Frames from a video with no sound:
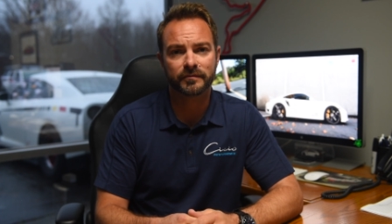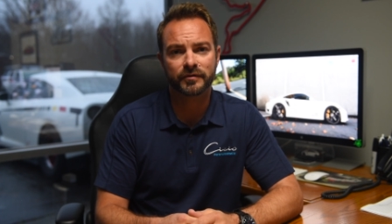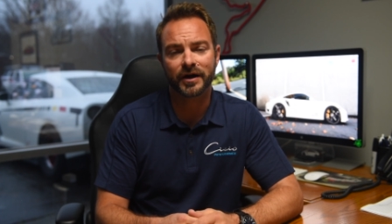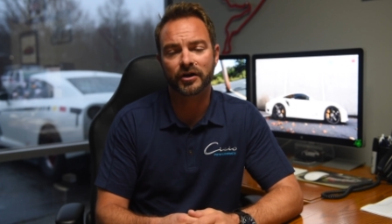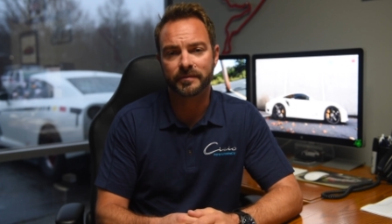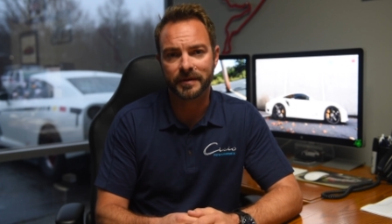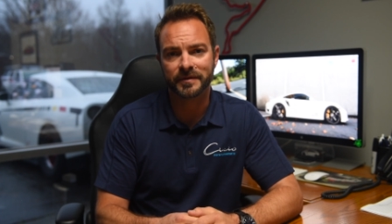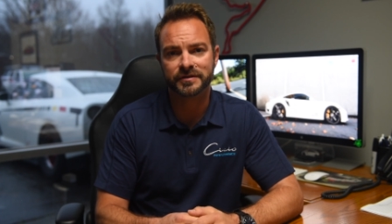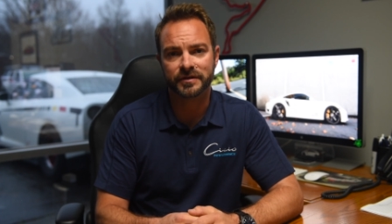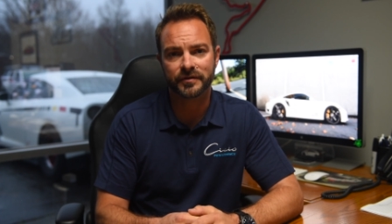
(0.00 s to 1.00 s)
prior
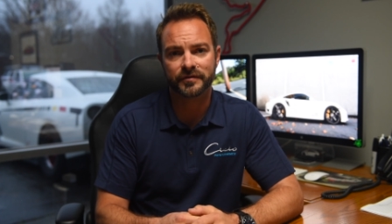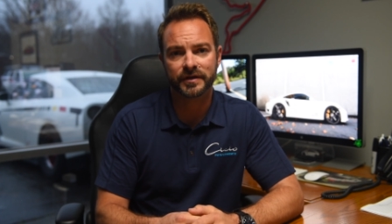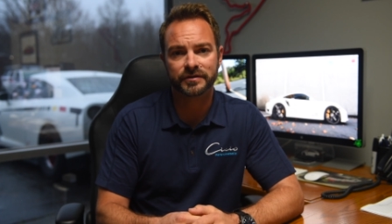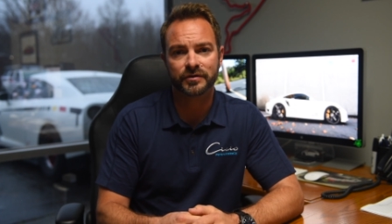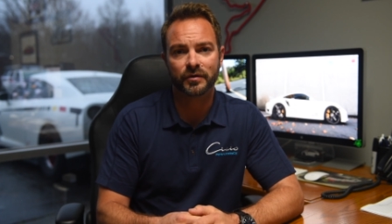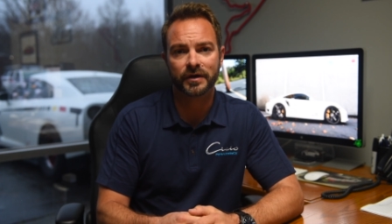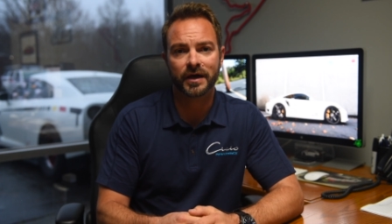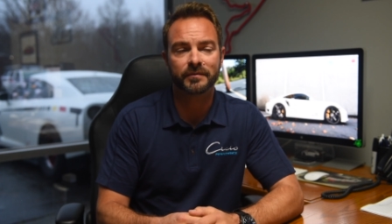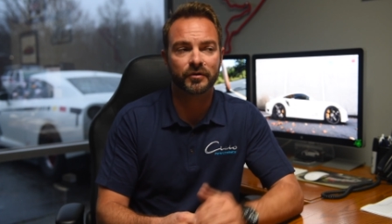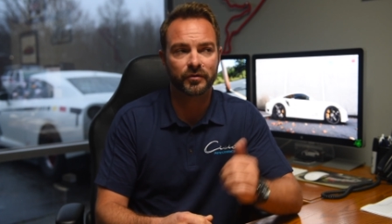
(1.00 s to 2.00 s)
commitments and other things going
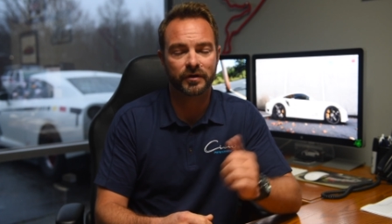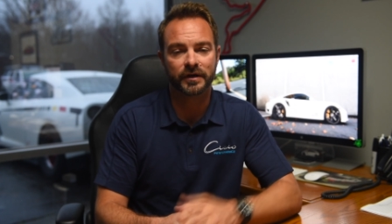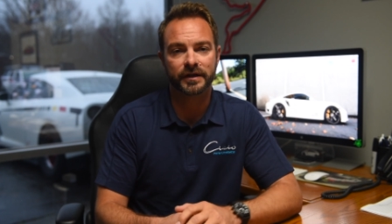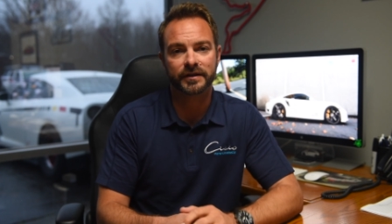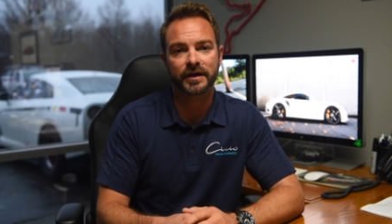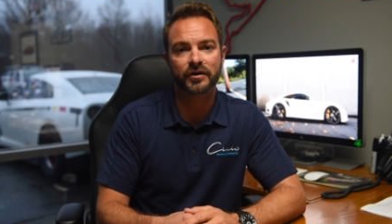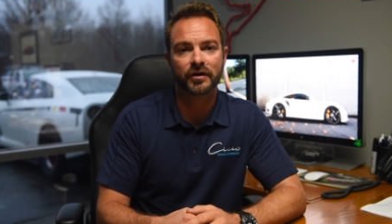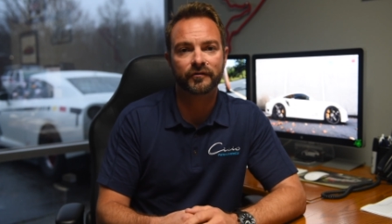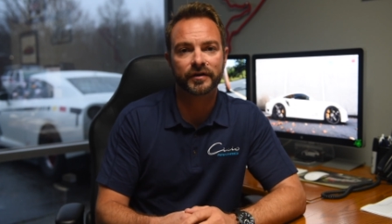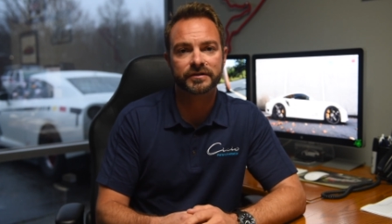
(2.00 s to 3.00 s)
on. But we're going to get that
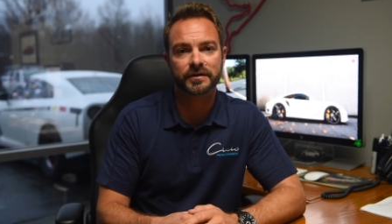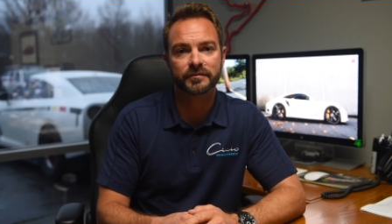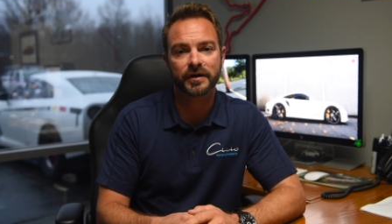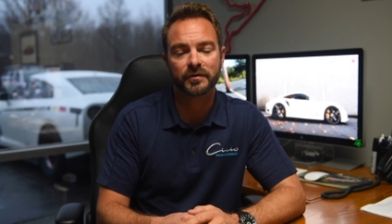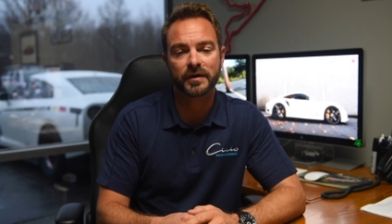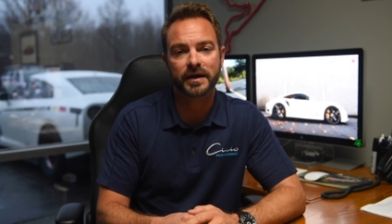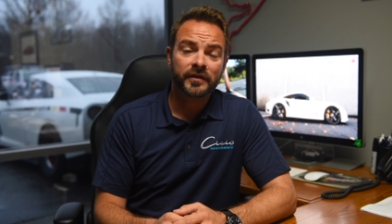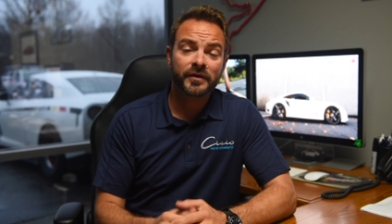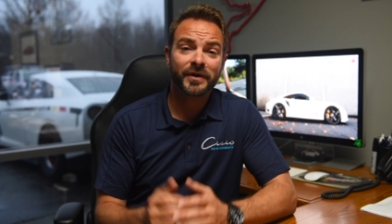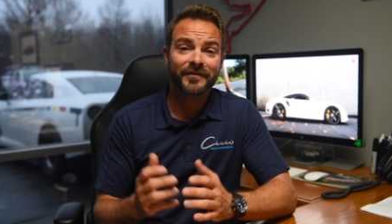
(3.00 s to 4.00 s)
car fixed up right away.
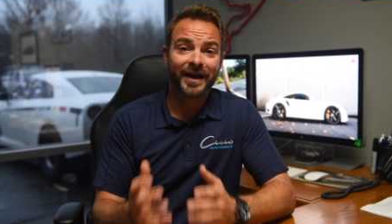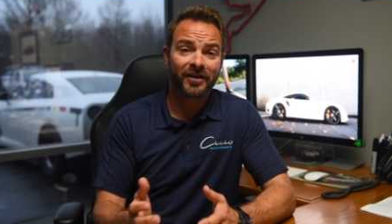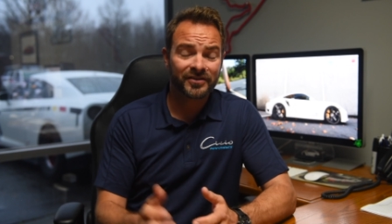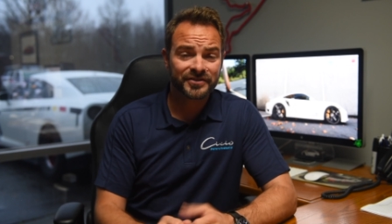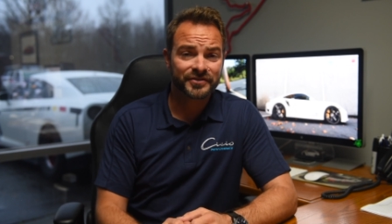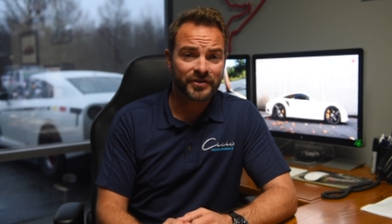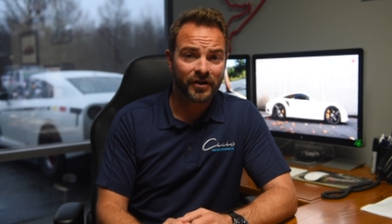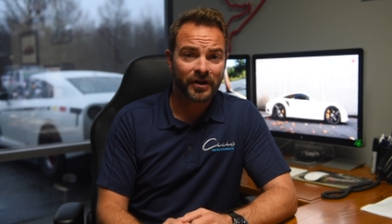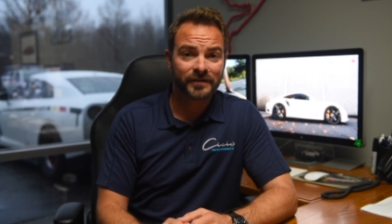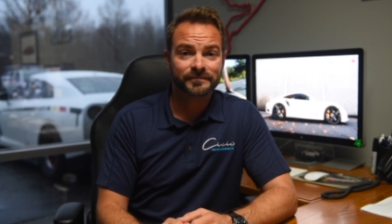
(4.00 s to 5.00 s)
Then we have Alex's
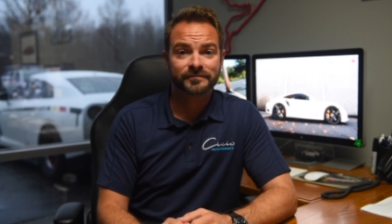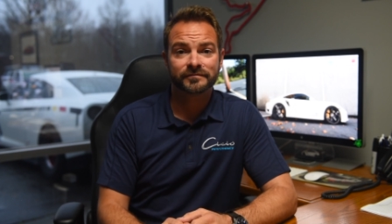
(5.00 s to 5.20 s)
car.